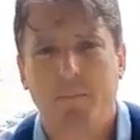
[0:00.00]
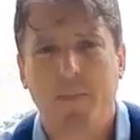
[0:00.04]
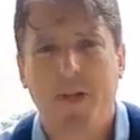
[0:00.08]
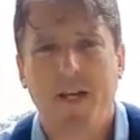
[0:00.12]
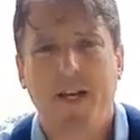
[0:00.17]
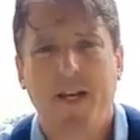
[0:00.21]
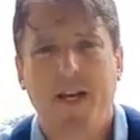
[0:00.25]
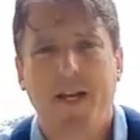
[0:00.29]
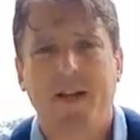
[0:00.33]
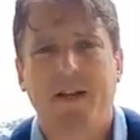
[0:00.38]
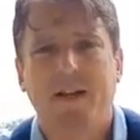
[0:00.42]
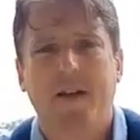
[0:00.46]

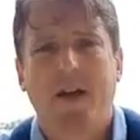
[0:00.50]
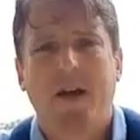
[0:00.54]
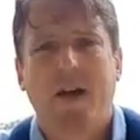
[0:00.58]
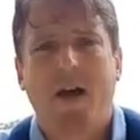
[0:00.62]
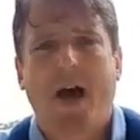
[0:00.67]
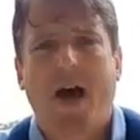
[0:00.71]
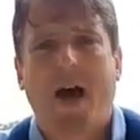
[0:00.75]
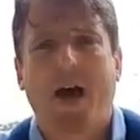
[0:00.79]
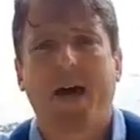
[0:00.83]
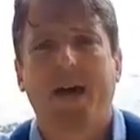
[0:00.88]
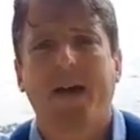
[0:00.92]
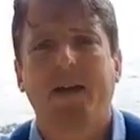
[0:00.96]
Meaning,
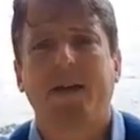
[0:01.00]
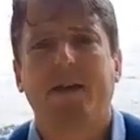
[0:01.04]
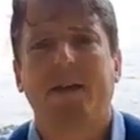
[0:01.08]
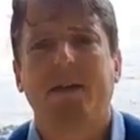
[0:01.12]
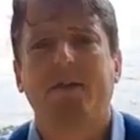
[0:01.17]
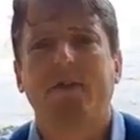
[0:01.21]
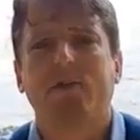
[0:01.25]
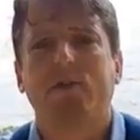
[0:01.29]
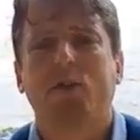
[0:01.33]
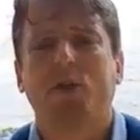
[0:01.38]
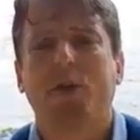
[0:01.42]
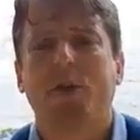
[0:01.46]
I
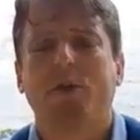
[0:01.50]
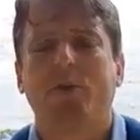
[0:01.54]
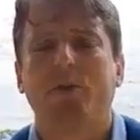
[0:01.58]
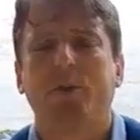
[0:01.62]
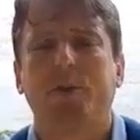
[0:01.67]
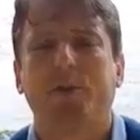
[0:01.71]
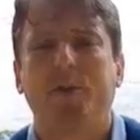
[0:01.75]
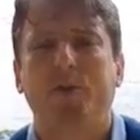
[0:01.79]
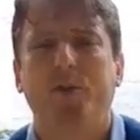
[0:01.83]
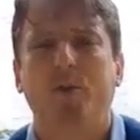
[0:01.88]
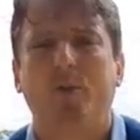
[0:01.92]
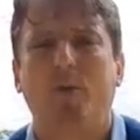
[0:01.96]

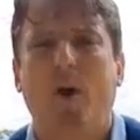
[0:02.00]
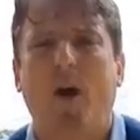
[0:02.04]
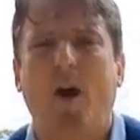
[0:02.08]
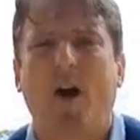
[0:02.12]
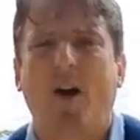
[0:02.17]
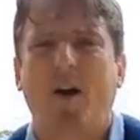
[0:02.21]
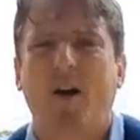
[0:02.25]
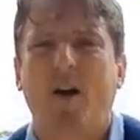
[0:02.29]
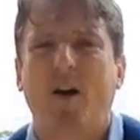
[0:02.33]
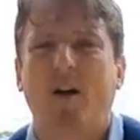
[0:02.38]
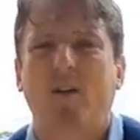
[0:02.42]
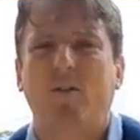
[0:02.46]
choose to
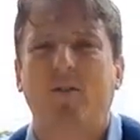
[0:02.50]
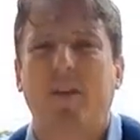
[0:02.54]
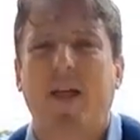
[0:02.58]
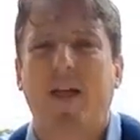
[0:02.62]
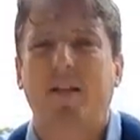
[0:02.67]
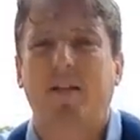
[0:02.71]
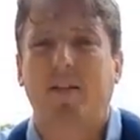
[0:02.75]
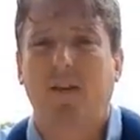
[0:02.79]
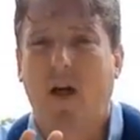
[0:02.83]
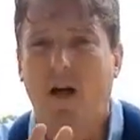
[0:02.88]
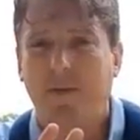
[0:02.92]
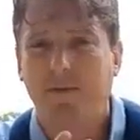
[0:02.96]

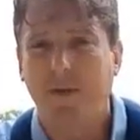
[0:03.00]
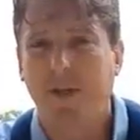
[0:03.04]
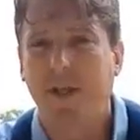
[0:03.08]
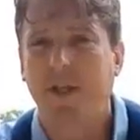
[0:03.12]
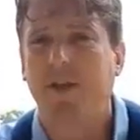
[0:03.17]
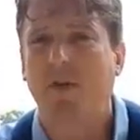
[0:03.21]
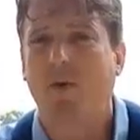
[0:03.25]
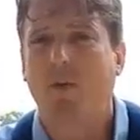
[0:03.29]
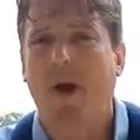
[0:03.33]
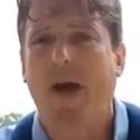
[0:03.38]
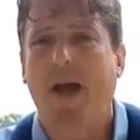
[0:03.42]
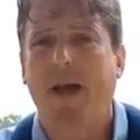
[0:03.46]
let love
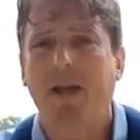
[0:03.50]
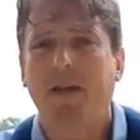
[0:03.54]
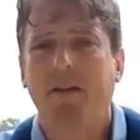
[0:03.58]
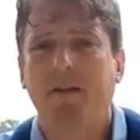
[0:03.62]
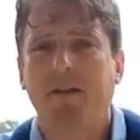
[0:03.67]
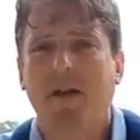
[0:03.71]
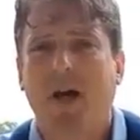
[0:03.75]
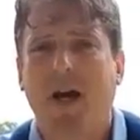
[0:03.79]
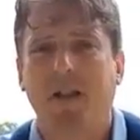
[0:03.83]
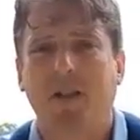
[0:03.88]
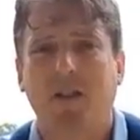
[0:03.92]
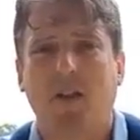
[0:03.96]
lead the way.
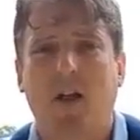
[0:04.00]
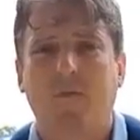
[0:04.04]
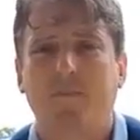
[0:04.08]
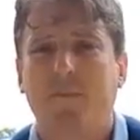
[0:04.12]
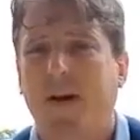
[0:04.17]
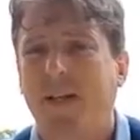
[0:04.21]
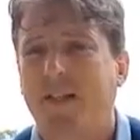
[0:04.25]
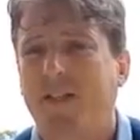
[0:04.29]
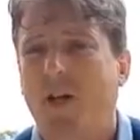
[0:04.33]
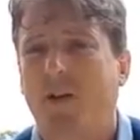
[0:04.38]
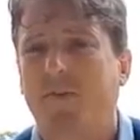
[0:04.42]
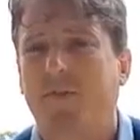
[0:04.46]
I love
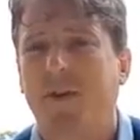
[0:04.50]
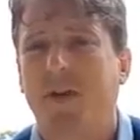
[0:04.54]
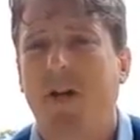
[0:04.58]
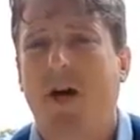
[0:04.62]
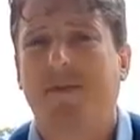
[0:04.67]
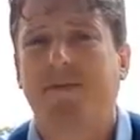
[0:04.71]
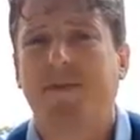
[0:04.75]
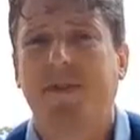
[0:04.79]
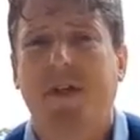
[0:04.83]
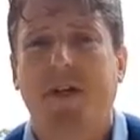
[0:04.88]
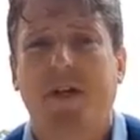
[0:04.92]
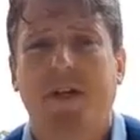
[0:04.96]
myself
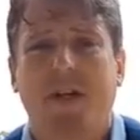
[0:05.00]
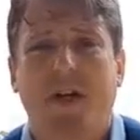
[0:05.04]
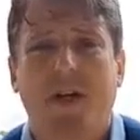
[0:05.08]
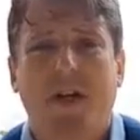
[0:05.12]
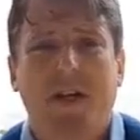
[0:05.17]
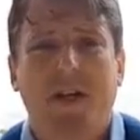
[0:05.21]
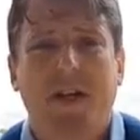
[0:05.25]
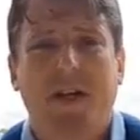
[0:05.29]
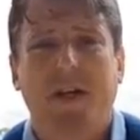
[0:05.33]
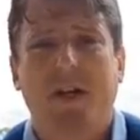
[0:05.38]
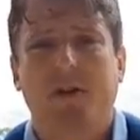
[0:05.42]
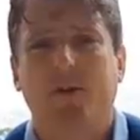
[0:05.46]
enough to
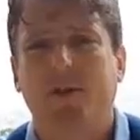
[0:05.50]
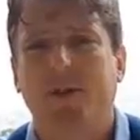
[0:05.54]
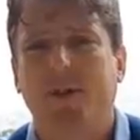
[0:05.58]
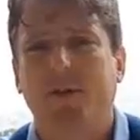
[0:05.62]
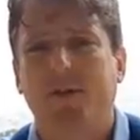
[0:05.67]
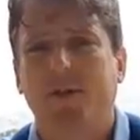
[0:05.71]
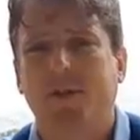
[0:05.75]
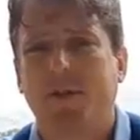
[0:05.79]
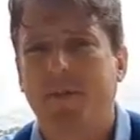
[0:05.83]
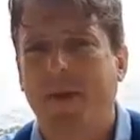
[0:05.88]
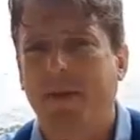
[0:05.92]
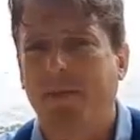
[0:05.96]

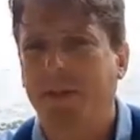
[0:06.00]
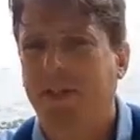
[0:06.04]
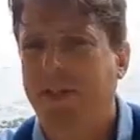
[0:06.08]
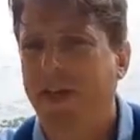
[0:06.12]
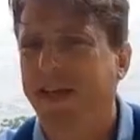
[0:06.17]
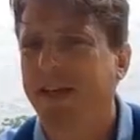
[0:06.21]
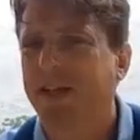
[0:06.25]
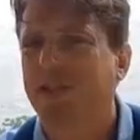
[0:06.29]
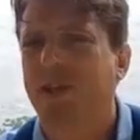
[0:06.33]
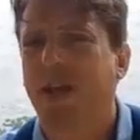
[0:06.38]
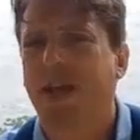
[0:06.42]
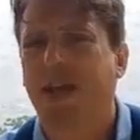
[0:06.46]
maybe
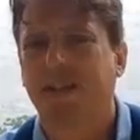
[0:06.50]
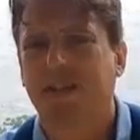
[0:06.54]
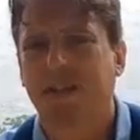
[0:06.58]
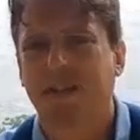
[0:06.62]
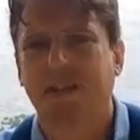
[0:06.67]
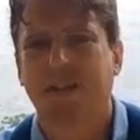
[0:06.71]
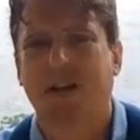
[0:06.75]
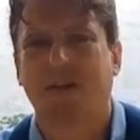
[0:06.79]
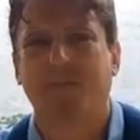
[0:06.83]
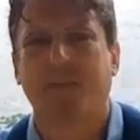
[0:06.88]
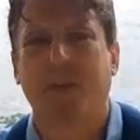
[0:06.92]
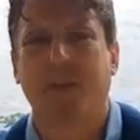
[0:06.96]
take a chance at
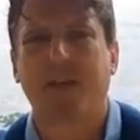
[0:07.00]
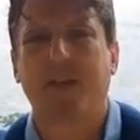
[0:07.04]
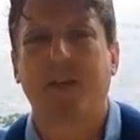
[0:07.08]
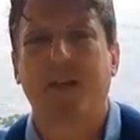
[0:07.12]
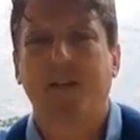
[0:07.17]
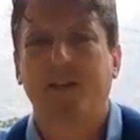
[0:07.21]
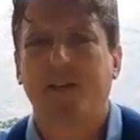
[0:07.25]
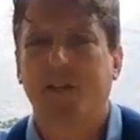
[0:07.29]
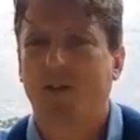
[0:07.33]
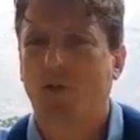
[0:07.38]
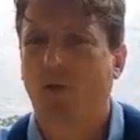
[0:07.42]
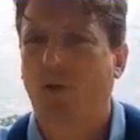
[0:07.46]
something,
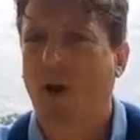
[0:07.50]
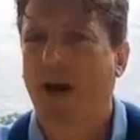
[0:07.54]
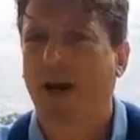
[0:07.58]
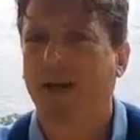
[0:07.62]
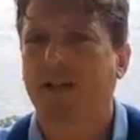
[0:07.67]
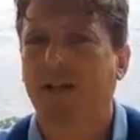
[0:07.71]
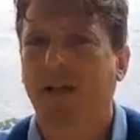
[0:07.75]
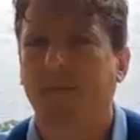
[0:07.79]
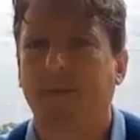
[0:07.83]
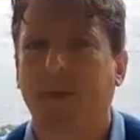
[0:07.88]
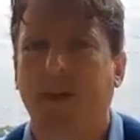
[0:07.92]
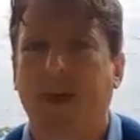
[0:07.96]
to try
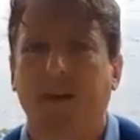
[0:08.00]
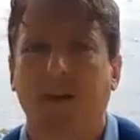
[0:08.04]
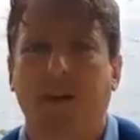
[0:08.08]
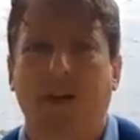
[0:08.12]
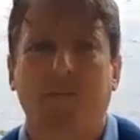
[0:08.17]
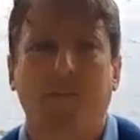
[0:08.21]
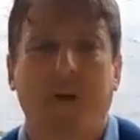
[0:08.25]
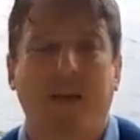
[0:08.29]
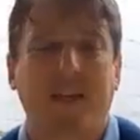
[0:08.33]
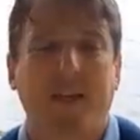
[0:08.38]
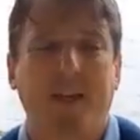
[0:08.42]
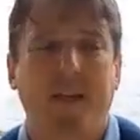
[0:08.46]
something. I
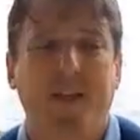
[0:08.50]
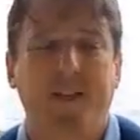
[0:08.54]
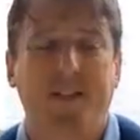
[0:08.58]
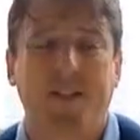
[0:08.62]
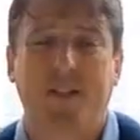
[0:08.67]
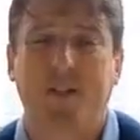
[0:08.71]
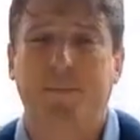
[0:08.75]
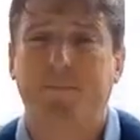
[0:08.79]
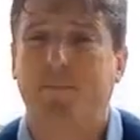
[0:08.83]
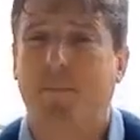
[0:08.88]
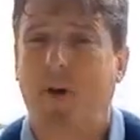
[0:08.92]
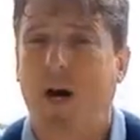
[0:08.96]
love my
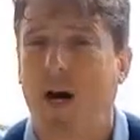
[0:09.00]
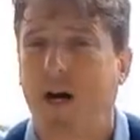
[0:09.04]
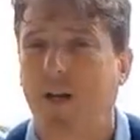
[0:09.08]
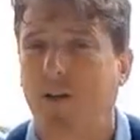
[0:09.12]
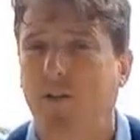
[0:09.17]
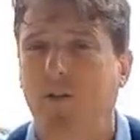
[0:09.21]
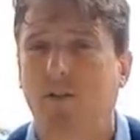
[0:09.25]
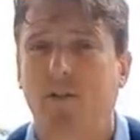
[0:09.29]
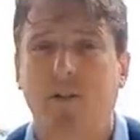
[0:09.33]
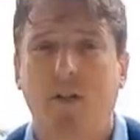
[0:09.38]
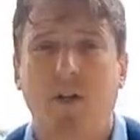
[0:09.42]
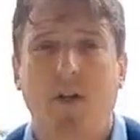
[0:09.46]
kids to
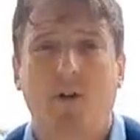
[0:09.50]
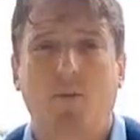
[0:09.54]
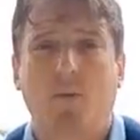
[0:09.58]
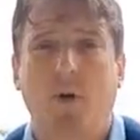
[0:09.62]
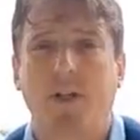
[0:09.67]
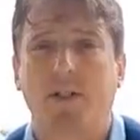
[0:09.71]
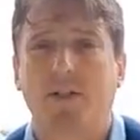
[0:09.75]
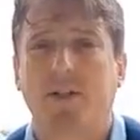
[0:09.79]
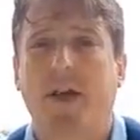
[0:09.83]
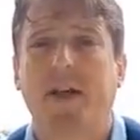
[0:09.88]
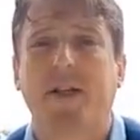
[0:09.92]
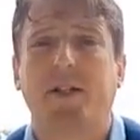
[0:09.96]
model
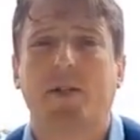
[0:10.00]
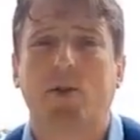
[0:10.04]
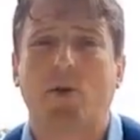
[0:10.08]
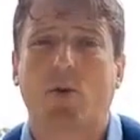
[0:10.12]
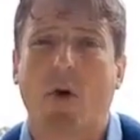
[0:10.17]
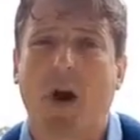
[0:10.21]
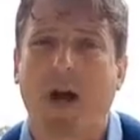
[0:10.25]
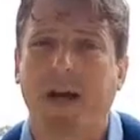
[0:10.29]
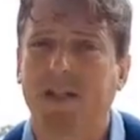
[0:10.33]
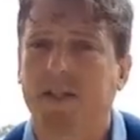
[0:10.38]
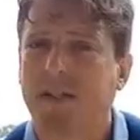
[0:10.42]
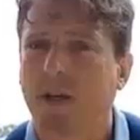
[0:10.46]
what it's like to
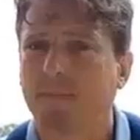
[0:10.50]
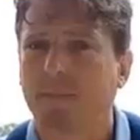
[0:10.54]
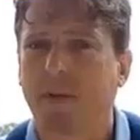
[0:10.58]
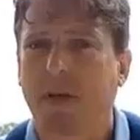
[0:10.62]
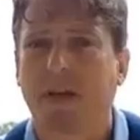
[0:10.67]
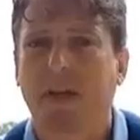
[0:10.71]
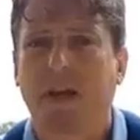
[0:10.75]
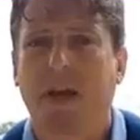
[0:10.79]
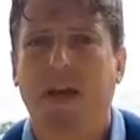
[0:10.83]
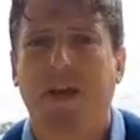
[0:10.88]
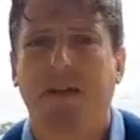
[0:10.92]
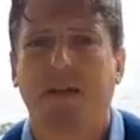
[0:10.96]
try
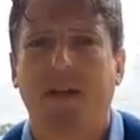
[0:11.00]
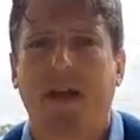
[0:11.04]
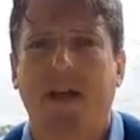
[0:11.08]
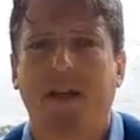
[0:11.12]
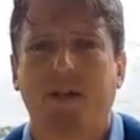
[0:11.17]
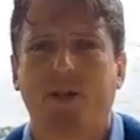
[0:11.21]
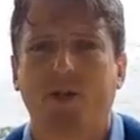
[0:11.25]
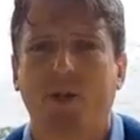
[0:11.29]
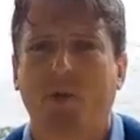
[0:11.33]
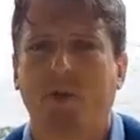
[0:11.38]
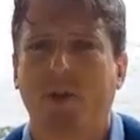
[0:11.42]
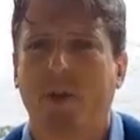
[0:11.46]
something
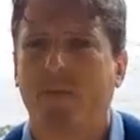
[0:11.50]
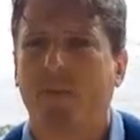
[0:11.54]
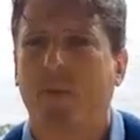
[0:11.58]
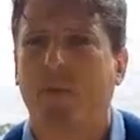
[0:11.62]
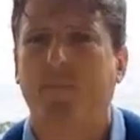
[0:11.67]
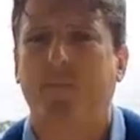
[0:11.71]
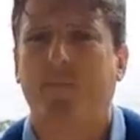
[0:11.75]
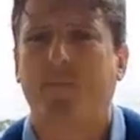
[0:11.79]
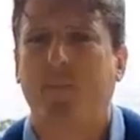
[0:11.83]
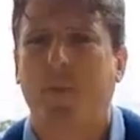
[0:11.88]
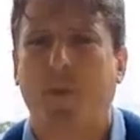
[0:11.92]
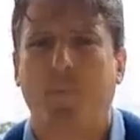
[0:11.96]
and show
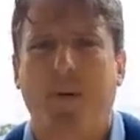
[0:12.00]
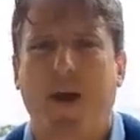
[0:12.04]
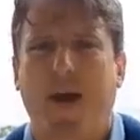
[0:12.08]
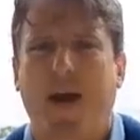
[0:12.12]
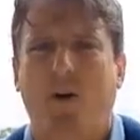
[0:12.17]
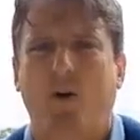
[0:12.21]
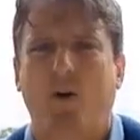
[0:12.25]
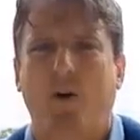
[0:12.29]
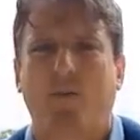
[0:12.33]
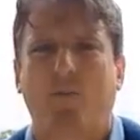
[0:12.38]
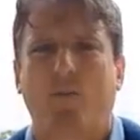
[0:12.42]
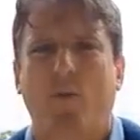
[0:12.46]
them the
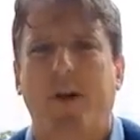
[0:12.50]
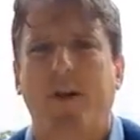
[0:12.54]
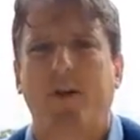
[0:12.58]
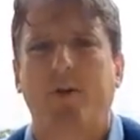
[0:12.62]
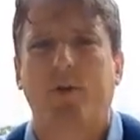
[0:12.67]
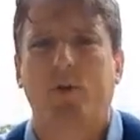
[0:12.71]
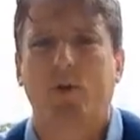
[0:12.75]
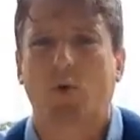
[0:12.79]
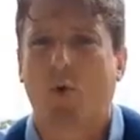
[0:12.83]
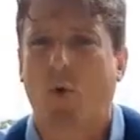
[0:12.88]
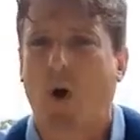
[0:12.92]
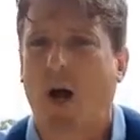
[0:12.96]
power of when
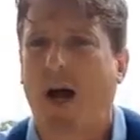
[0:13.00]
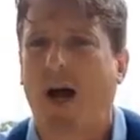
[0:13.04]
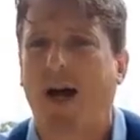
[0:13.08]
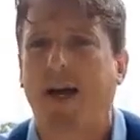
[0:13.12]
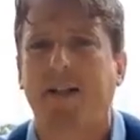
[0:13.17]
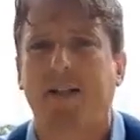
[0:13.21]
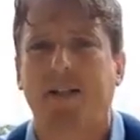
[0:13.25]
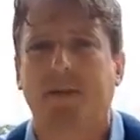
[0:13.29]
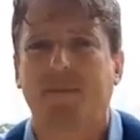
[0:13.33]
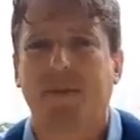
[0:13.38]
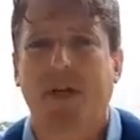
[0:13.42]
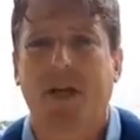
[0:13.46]
you
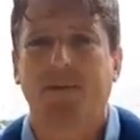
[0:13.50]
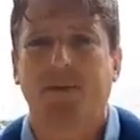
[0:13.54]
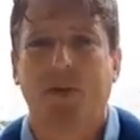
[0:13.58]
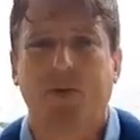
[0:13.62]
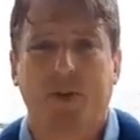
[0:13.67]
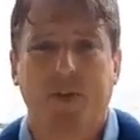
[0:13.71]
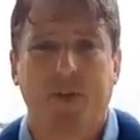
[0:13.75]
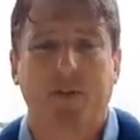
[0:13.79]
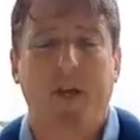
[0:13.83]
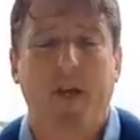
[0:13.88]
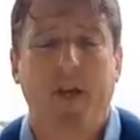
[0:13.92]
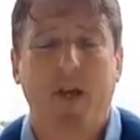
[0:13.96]
try. Sometimes you
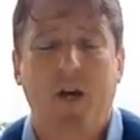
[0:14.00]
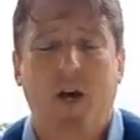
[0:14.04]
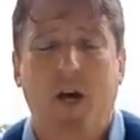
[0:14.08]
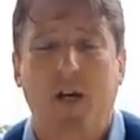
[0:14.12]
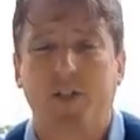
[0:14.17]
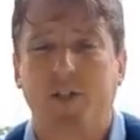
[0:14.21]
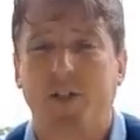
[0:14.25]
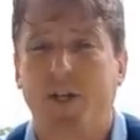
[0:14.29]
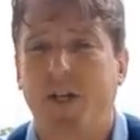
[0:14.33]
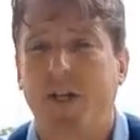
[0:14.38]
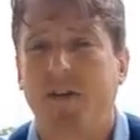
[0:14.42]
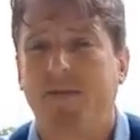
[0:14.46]
can
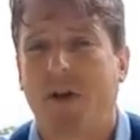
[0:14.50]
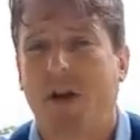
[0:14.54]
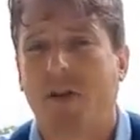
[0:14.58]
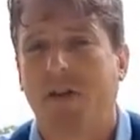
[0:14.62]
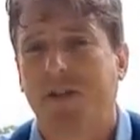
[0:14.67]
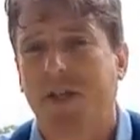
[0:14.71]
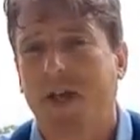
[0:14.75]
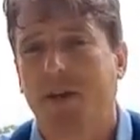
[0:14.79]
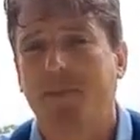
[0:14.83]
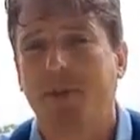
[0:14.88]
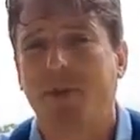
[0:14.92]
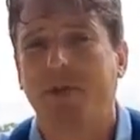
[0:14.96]
achieve and
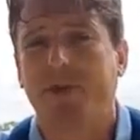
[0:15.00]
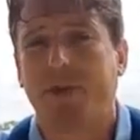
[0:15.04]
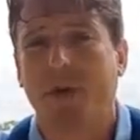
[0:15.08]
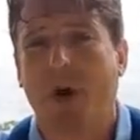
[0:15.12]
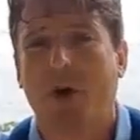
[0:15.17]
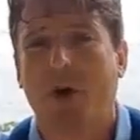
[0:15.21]
other times you